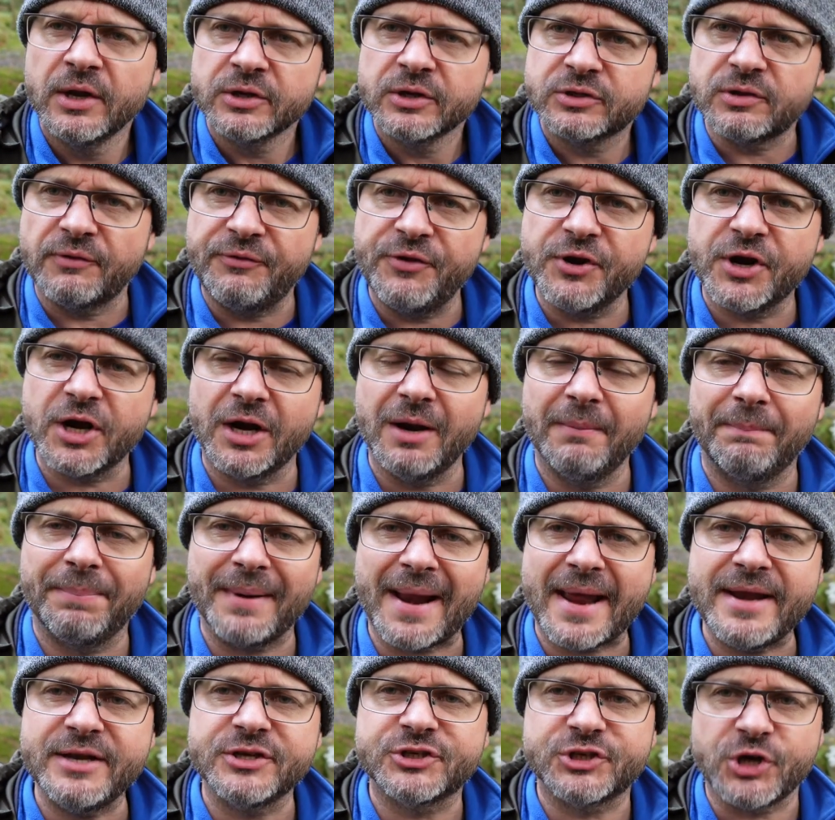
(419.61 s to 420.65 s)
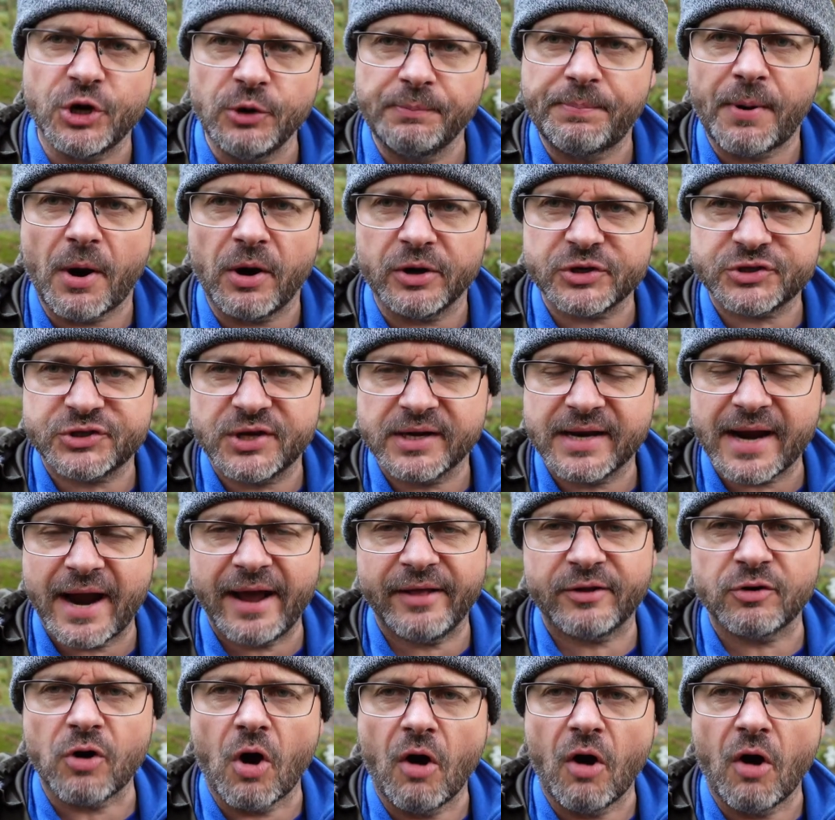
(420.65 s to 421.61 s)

So if you're gonna blend two parts together